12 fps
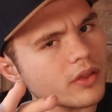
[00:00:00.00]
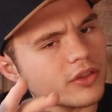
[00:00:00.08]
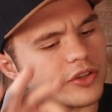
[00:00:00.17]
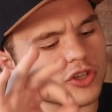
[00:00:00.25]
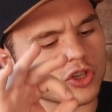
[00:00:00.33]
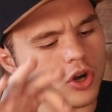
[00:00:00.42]

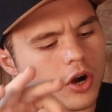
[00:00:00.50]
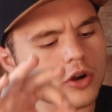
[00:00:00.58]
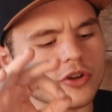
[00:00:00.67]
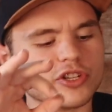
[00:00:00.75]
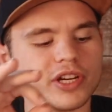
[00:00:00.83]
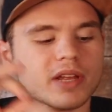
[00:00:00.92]
on the
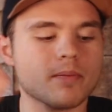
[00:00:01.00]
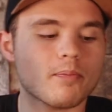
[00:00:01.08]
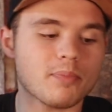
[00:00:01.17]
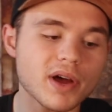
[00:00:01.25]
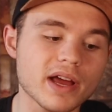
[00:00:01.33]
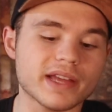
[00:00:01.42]

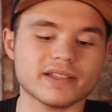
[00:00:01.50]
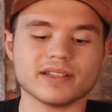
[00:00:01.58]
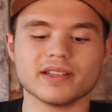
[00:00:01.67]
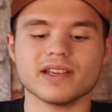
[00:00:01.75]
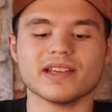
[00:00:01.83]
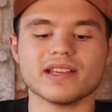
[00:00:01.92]
charging,
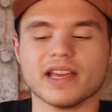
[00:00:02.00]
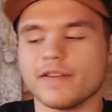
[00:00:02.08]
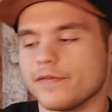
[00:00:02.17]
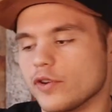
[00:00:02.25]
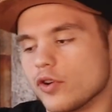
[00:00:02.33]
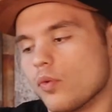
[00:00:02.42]
but
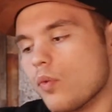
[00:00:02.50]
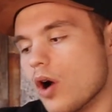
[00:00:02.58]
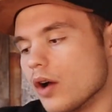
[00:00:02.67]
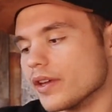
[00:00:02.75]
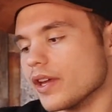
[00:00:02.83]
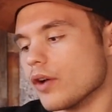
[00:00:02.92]
if you're
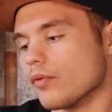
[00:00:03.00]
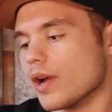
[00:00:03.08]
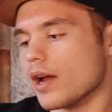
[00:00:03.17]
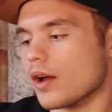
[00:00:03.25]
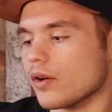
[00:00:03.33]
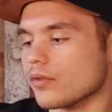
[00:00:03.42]
walking
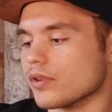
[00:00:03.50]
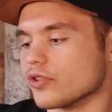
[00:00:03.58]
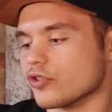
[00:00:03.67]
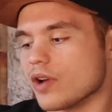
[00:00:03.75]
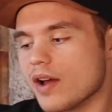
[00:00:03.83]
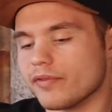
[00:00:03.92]
around
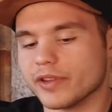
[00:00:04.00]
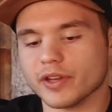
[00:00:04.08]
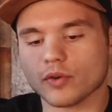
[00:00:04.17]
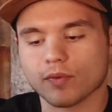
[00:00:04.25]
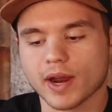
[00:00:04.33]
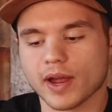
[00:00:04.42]
or
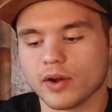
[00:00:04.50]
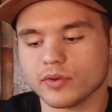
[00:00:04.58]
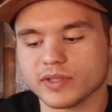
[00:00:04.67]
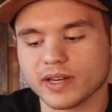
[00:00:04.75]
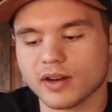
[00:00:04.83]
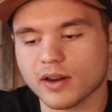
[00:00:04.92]
traveling
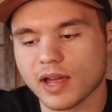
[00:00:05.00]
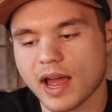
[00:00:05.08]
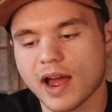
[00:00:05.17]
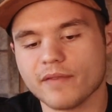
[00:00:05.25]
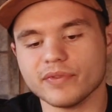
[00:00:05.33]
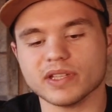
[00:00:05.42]
around and
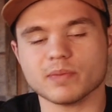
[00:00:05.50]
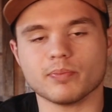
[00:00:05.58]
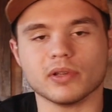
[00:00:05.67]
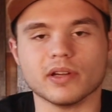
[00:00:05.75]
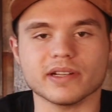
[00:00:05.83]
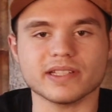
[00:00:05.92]
have
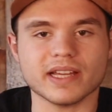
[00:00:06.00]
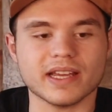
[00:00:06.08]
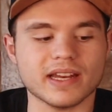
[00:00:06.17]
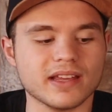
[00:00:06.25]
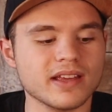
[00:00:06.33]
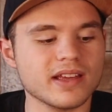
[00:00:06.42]
this plugged
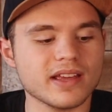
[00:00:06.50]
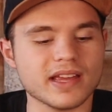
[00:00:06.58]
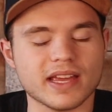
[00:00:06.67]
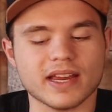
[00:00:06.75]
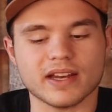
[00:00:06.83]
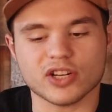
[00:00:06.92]
in,
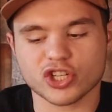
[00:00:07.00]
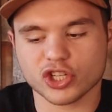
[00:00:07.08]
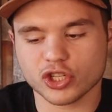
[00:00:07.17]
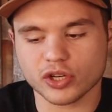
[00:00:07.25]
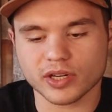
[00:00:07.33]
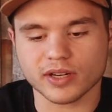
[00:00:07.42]
it
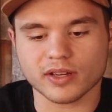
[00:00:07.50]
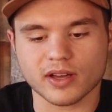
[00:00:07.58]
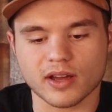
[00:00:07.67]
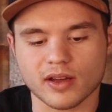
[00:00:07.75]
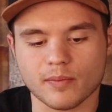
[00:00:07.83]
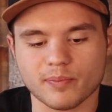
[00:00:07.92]

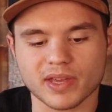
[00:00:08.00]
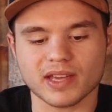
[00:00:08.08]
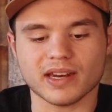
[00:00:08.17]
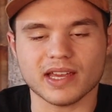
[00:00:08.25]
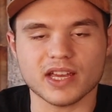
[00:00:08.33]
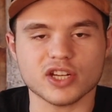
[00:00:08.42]
shouldn't
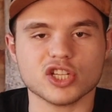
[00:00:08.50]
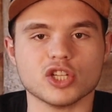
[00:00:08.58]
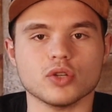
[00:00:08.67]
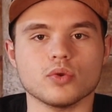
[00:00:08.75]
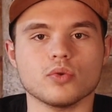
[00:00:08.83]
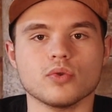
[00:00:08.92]
be an
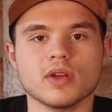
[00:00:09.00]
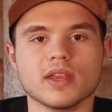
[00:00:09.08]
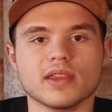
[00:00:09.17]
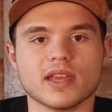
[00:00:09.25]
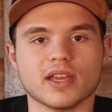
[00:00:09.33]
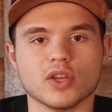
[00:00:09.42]
issue
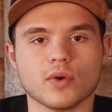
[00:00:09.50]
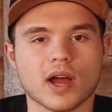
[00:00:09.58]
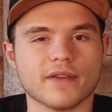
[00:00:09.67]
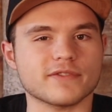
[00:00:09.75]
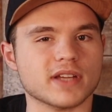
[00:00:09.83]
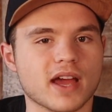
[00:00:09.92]
that you
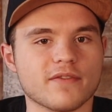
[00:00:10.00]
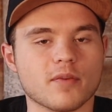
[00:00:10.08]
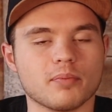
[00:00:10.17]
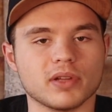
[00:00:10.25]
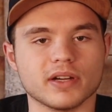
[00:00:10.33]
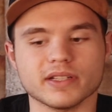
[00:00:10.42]
have to
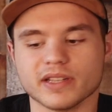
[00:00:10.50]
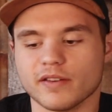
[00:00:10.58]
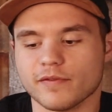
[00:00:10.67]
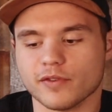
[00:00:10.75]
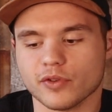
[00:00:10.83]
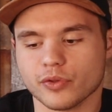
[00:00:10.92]
have it plugged
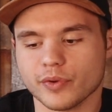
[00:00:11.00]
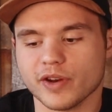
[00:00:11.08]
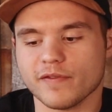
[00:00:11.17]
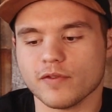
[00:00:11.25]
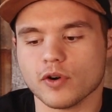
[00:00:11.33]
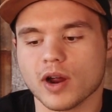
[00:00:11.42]
in for
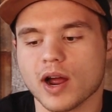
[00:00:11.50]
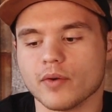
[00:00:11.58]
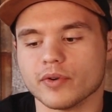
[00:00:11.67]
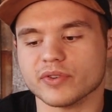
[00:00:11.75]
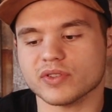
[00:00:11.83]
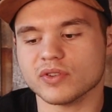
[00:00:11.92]
3 to 4
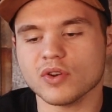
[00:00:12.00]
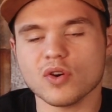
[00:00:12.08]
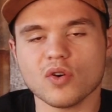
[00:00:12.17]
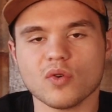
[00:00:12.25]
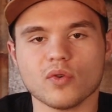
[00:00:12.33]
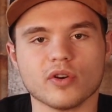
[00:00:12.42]
hours,
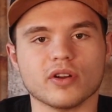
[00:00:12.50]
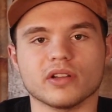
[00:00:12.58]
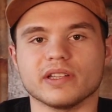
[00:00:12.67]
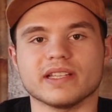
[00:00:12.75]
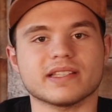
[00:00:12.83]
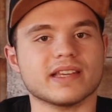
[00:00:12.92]
or
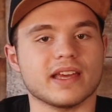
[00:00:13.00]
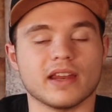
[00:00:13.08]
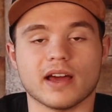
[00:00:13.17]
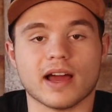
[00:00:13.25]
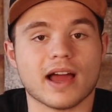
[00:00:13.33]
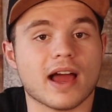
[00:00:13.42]
at least
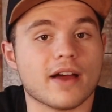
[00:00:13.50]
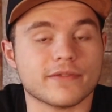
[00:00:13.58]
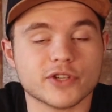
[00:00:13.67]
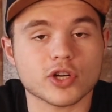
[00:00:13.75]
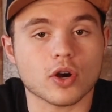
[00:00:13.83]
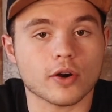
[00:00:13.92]
get a
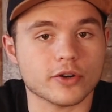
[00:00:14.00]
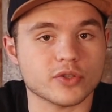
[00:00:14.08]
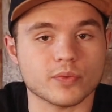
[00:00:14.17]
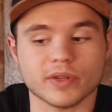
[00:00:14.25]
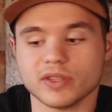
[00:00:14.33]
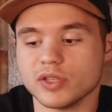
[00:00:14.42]
half
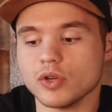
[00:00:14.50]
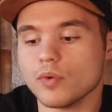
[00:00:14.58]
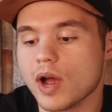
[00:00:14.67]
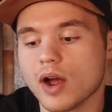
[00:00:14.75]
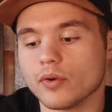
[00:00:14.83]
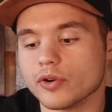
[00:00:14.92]
charge with
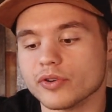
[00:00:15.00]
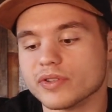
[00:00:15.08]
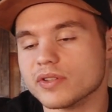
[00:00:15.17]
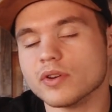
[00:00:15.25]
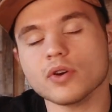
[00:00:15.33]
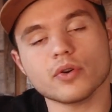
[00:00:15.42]
2
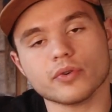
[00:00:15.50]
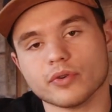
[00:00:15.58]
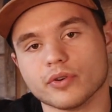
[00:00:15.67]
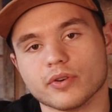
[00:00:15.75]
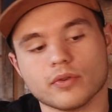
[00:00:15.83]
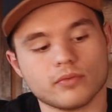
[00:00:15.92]
hours
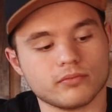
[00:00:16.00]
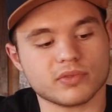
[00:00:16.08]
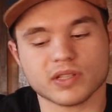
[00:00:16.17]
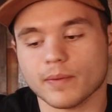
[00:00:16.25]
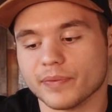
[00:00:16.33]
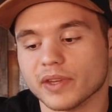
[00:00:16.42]
or
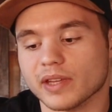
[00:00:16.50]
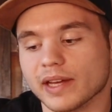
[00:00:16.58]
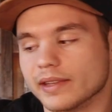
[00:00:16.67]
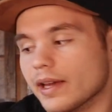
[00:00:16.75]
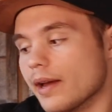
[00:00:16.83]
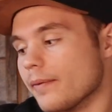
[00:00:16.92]
something
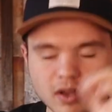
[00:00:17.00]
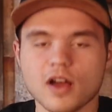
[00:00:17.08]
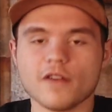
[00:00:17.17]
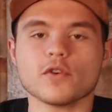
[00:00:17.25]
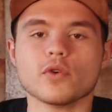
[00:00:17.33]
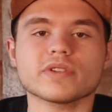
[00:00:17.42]
like that.
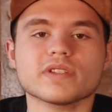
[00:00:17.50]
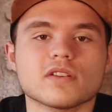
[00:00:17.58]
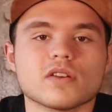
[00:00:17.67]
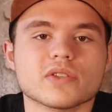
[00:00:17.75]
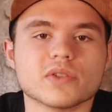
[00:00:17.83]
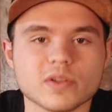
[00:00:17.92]
Of course,
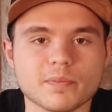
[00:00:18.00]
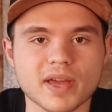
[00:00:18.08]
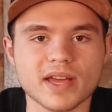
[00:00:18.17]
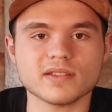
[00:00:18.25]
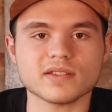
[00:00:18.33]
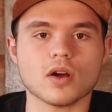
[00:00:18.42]
it also
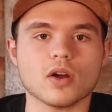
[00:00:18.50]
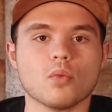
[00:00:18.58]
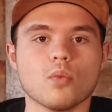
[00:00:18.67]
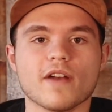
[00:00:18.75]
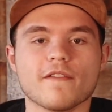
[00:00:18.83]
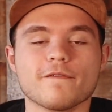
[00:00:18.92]
depends
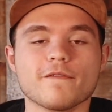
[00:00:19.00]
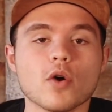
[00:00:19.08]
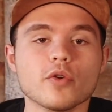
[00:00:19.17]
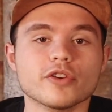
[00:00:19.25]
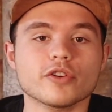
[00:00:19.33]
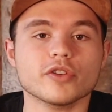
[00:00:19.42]
on what
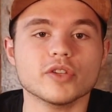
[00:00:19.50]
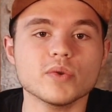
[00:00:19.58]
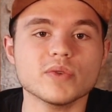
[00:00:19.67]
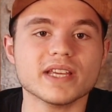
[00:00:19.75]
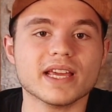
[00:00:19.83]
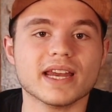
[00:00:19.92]
phone you're
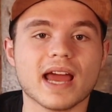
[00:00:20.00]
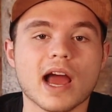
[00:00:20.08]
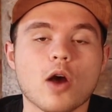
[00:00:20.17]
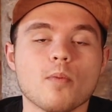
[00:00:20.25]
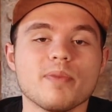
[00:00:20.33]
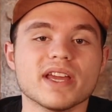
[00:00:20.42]
using and
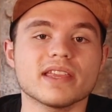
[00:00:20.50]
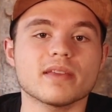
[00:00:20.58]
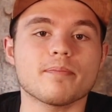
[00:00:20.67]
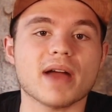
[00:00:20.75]
how big the